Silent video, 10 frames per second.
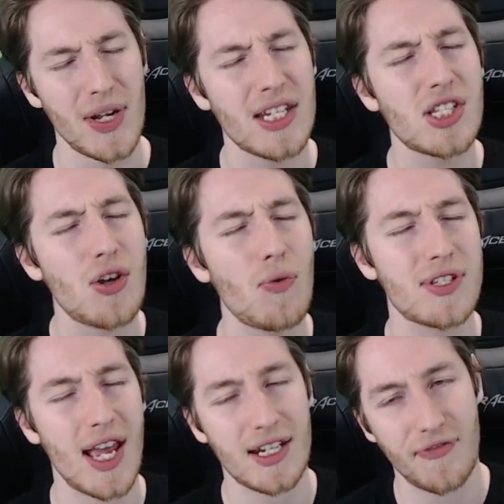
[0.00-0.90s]
It is so
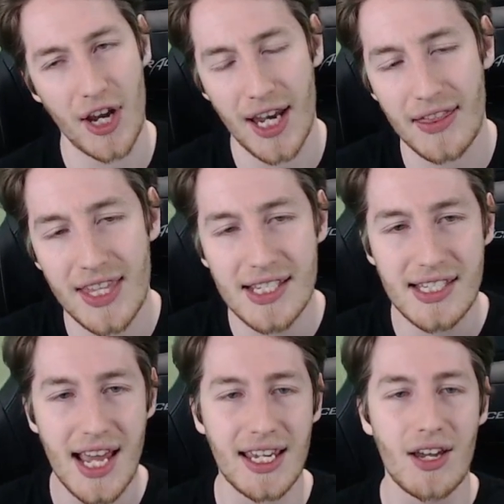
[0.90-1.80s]
satisfying, and this
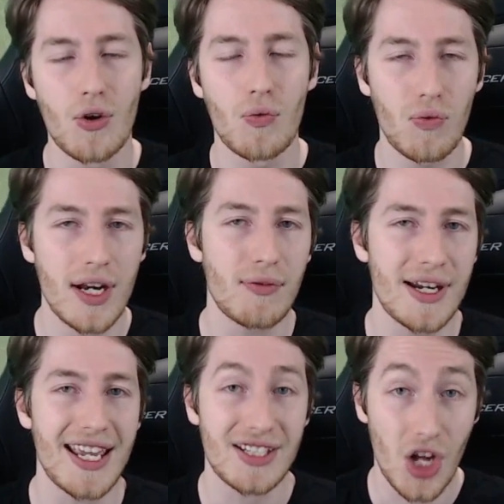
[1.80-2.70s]
deck
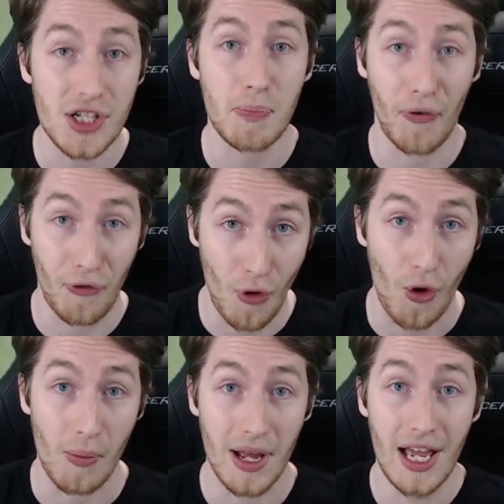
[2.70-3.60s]
really does
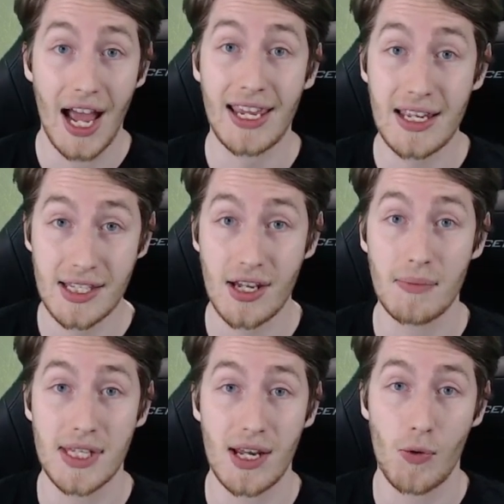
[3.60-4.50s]
perform against
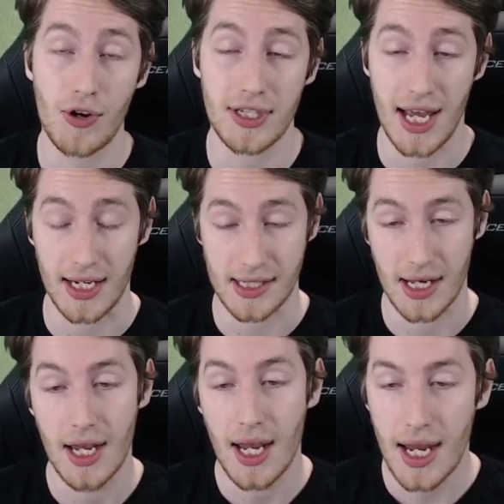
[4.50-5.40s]
some tier 1 decks.
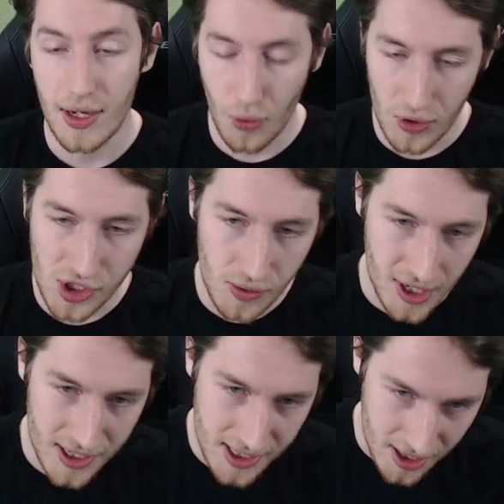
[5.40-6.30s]
It also
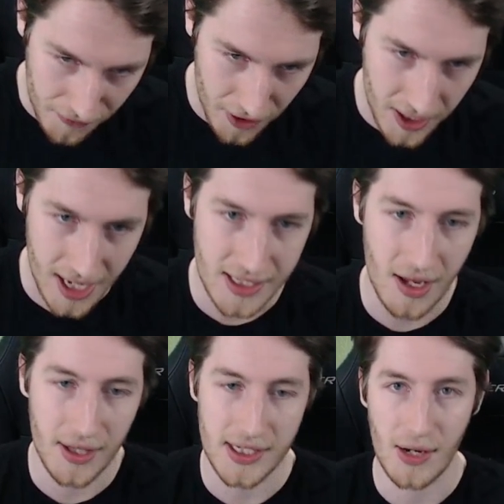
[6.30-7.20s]
does suffer against
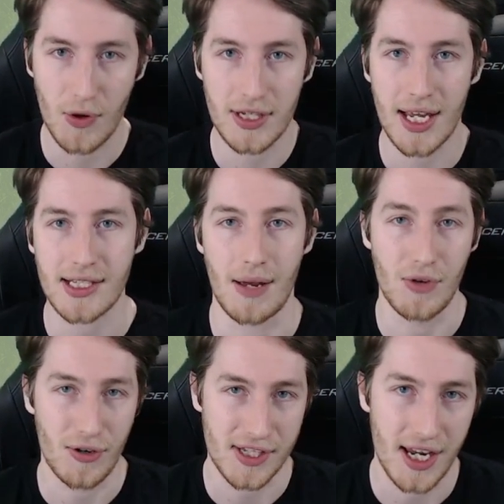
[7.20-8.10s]
other tier 1 decks. I'm
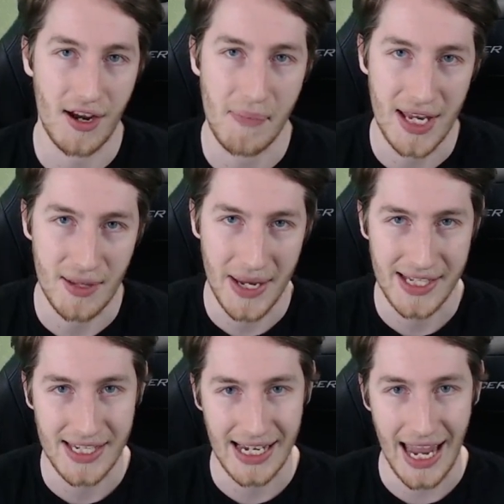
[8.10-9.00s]
not saying I've made the
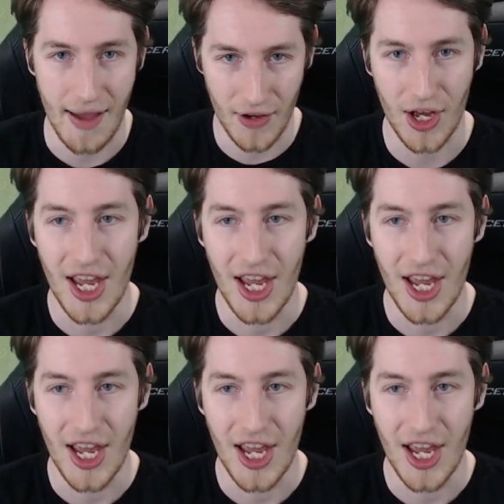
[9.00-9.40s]
best deck ever.